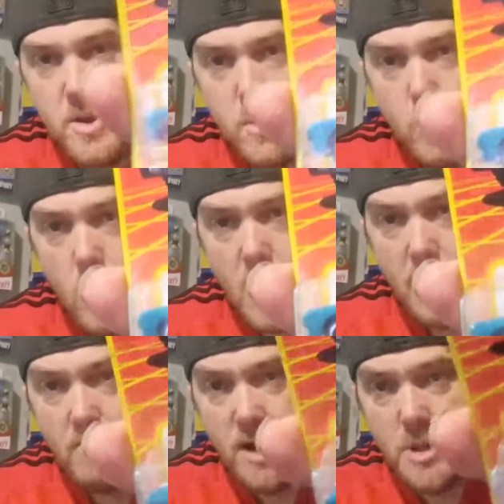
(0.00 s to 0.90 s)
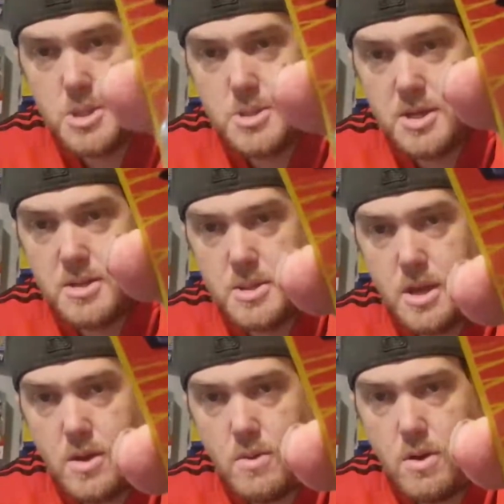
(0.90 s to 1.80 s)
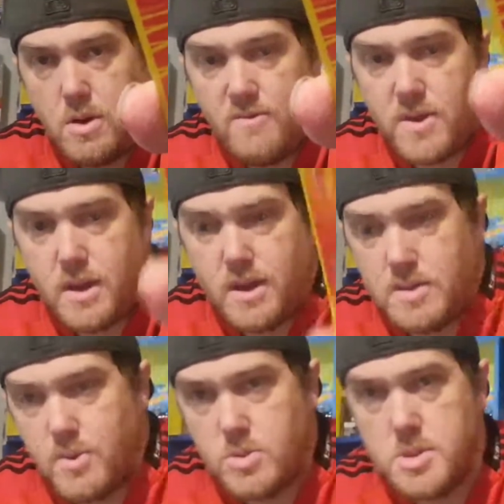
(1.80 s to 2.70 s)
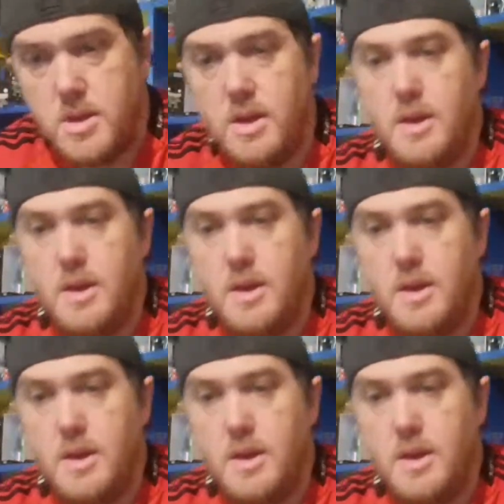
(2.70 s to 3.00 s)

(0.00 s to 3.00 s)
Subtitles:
to be a wide range, as you can tell, of collectibles.